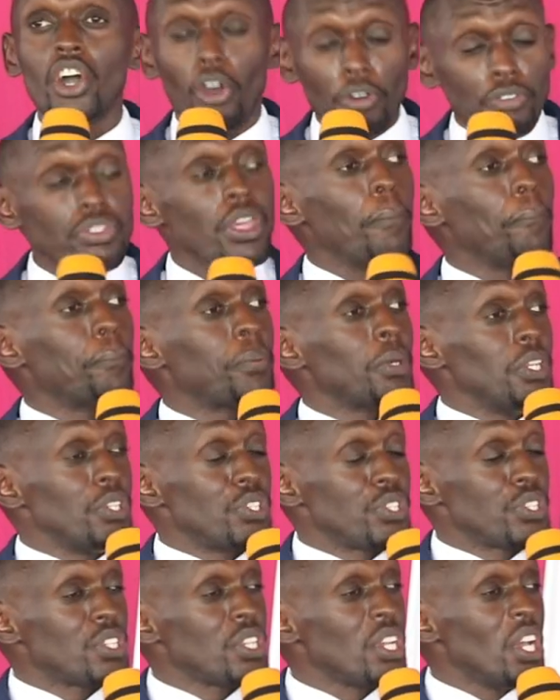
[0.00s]
of the
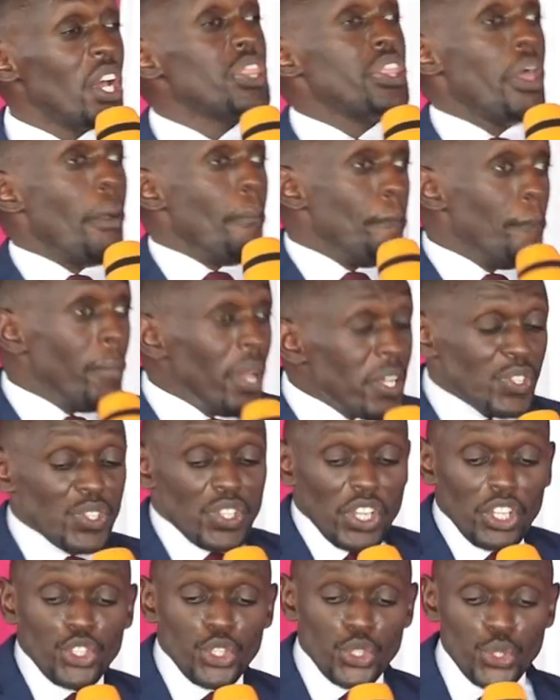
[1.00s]
priest. The
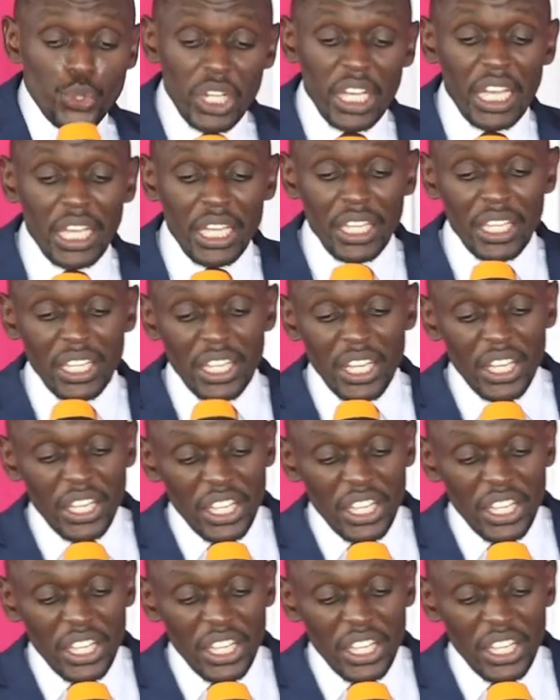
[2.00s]
message today